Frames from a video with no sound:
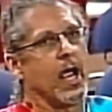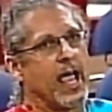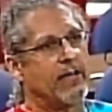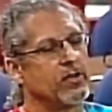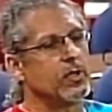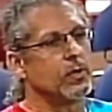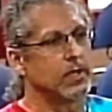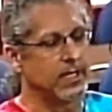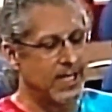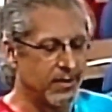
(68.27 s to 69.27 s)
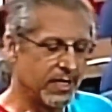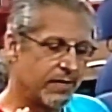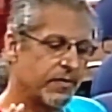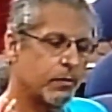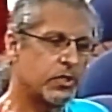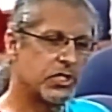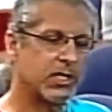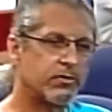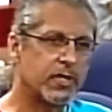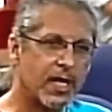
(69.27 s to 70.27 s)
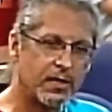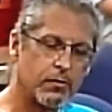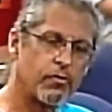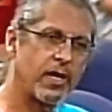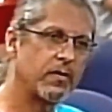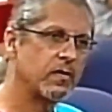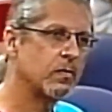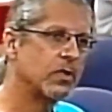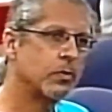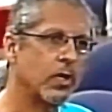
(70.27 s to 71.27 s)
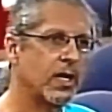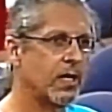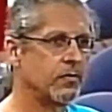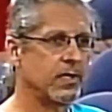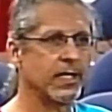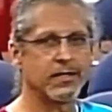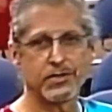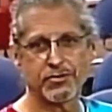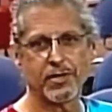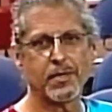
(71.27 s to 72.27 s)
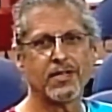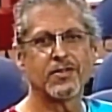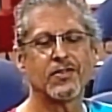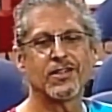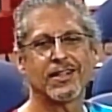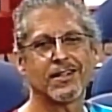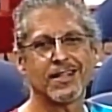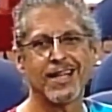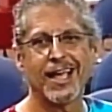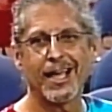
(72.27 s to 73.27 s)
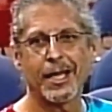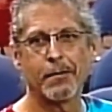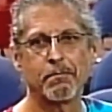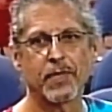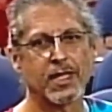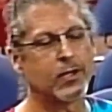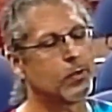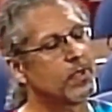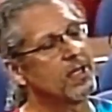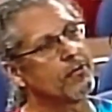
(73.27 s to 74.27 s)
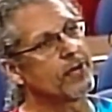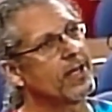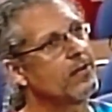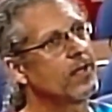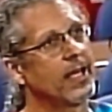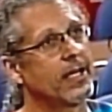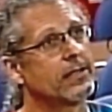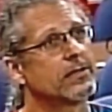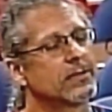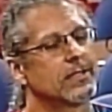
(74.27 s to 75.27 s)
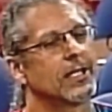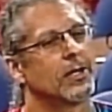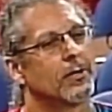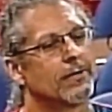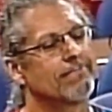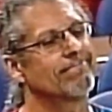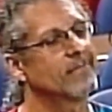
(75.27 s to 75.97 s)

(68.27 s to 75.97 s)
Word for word: Have you, now, if it were children, I can phrase this much more carefully. Three minutes, it's the end of the day. It could be phrased as, you know,